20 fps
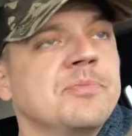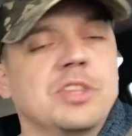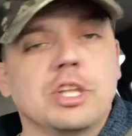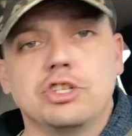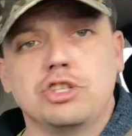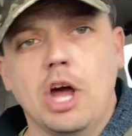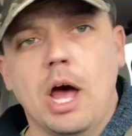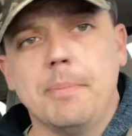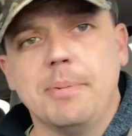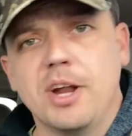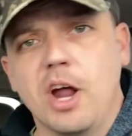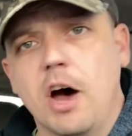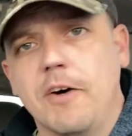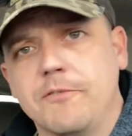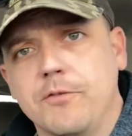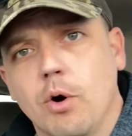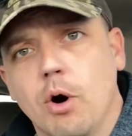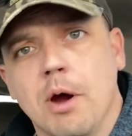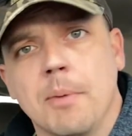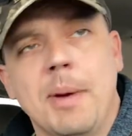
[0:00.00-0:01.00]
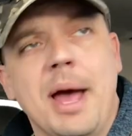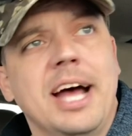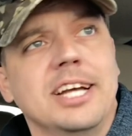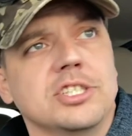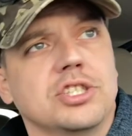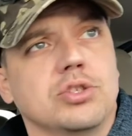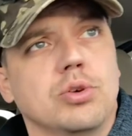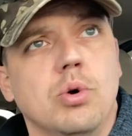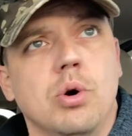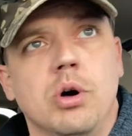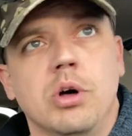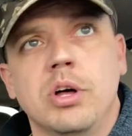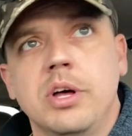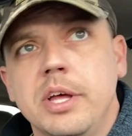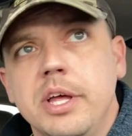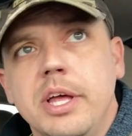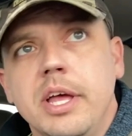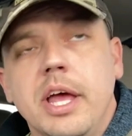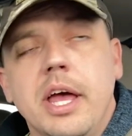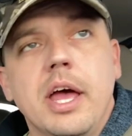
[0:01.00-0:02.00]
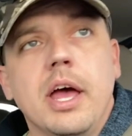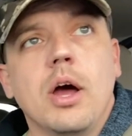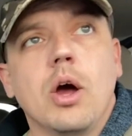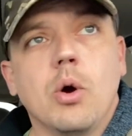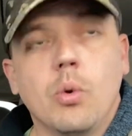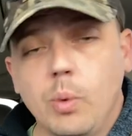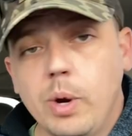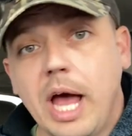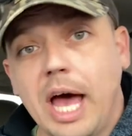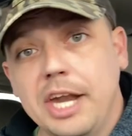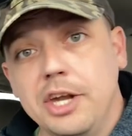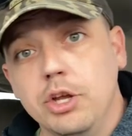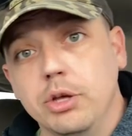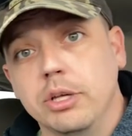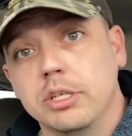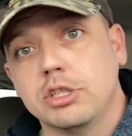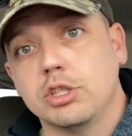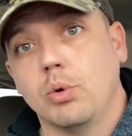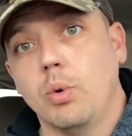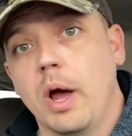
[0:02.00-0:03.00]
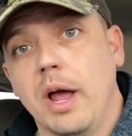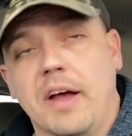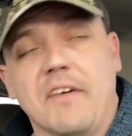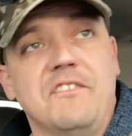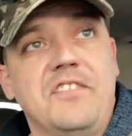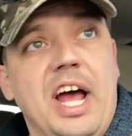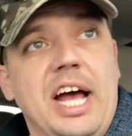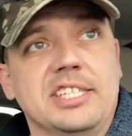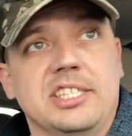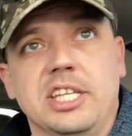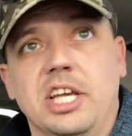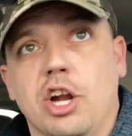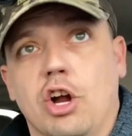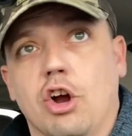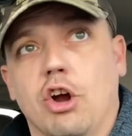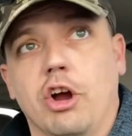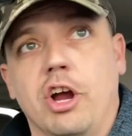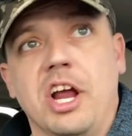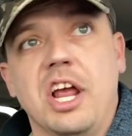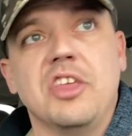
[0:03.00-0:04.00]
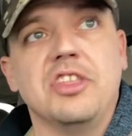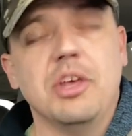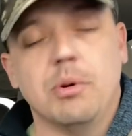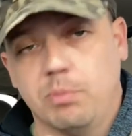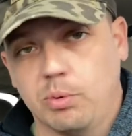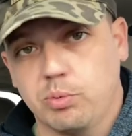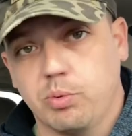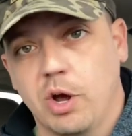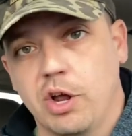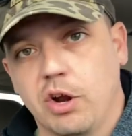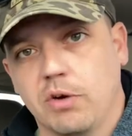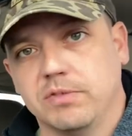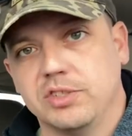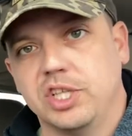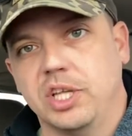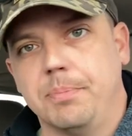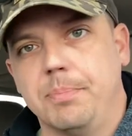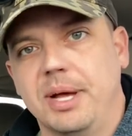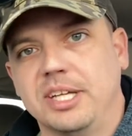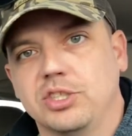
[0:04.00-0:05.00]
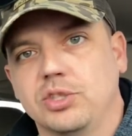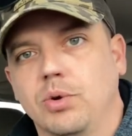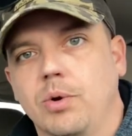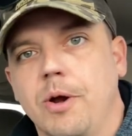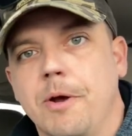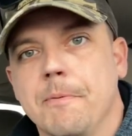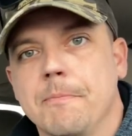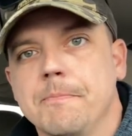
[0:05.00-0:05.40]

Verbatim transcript: drop it off for him at school. We gotta do this quick, fast, in a hurry. Then we'll run over to the pet store.